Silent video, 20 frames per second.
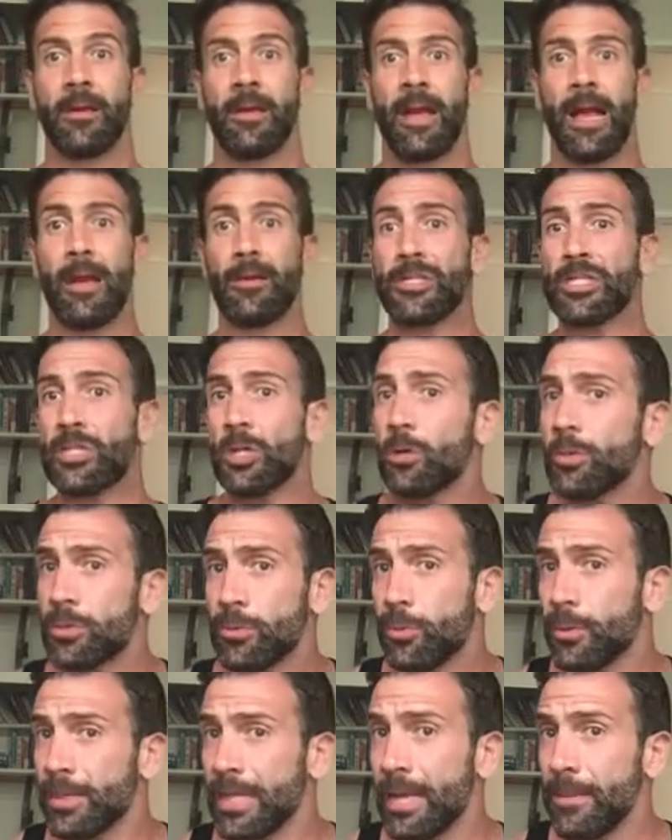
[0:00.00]
How
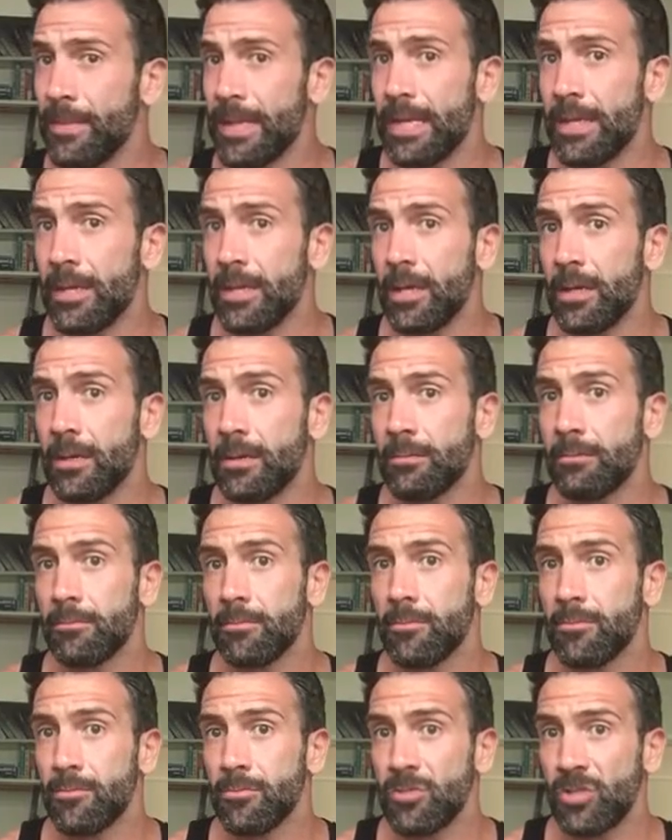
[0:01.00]
stoked would they be to
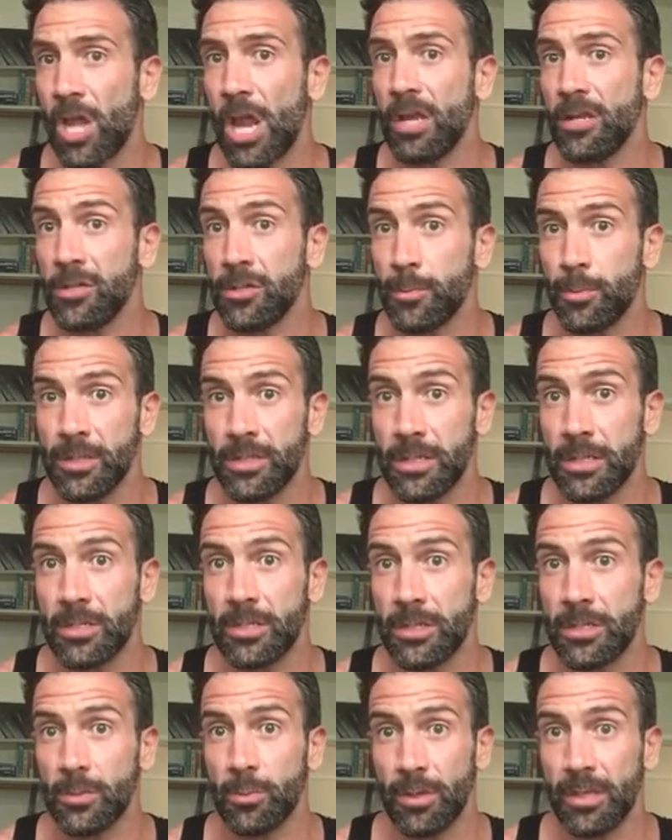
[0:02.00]
change
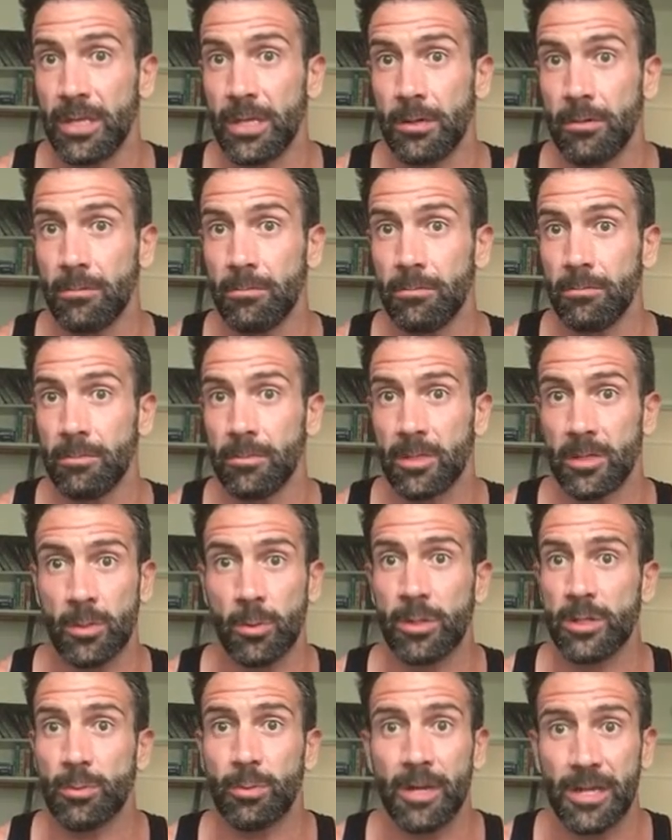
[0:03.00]
positions with you, to
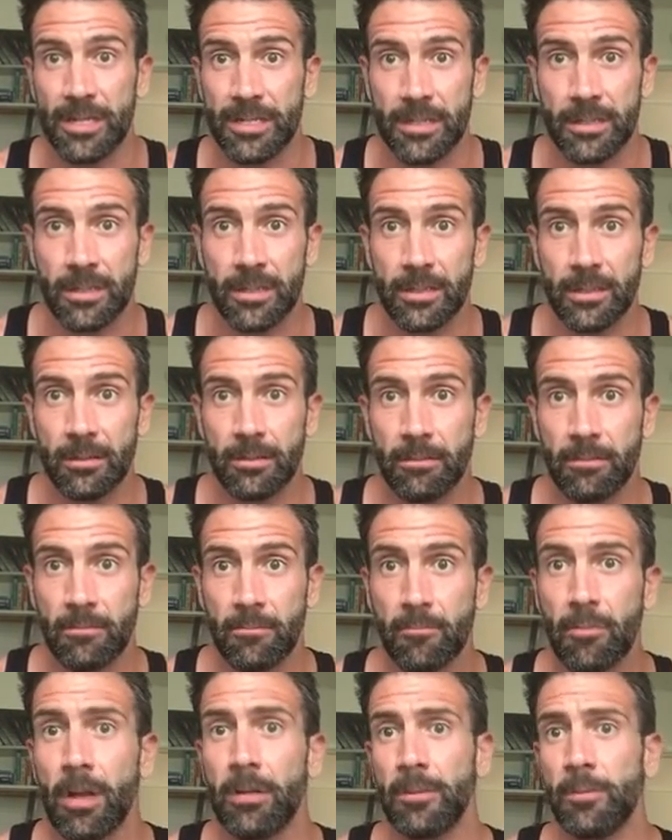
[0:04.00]
switch places?
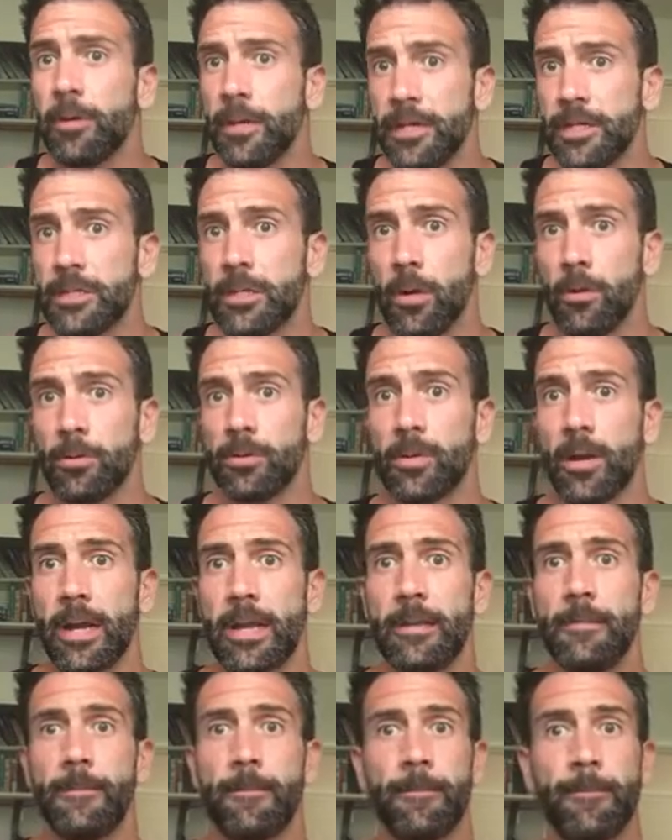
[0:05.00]
Probably pretty stoked,
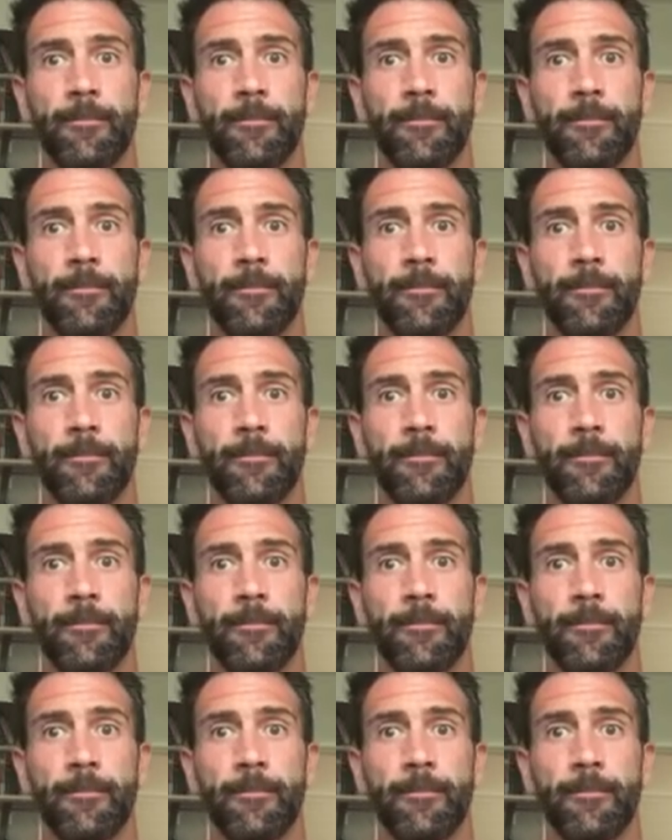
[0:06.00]
right?